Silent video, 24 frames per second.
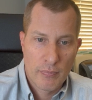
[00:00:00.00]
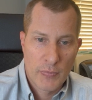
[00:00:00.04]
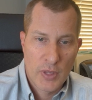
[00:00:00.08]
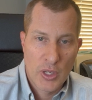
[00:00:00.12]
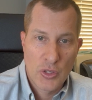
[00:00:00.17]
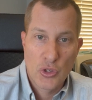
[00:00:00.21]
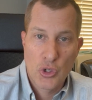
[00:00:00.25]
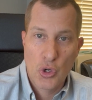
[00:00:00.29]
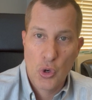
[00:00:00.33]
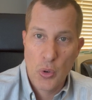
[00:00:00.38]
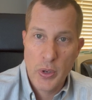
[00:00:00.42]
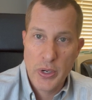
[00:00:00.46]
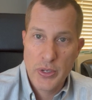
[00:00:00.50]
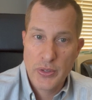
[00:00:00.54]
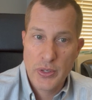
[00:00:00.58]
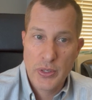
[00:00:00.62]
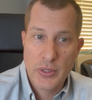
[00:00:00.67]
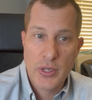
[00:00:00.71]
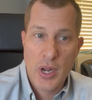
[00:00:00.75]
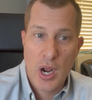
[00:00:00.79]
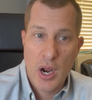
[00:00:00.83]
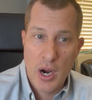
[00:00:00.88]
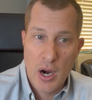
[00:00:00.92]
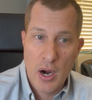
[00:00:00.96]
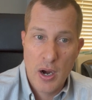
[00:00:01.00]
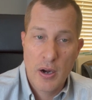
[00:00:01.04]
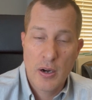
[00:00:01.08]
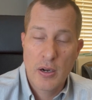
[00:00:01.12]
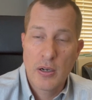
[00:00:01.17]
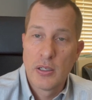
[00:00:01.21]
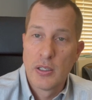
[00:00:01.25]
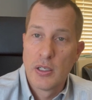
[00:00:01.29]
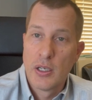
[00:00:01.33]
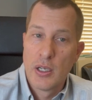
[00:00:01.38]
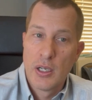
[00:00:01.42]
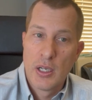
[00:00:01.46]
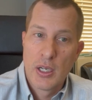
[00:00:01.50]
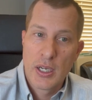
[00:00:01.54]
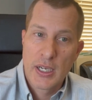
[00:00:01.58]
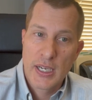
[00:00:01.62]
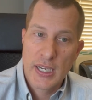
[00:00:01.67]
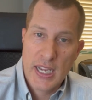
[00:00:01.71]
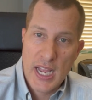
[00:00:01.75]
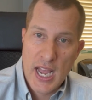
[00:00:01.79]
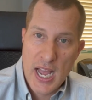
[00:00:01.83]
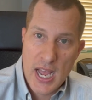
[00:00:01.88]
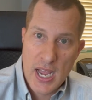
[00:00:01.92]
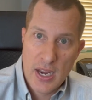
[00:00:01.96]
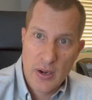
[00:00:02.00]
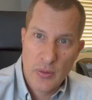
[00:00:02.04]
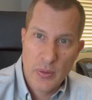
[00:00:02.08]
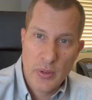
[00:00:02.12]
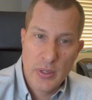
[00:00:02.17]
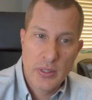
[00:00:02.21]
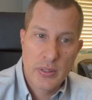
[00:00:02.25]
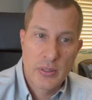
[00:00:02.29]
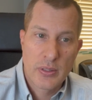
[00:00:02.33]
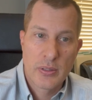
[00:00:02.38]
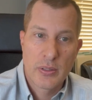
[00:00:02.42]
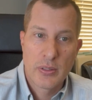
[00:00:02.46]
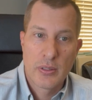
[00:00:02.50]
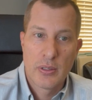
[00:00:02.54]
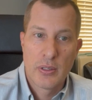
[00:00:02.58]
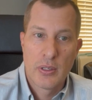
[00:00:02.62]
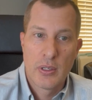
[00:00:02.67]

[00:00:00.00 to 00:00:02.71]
Choices are Congress,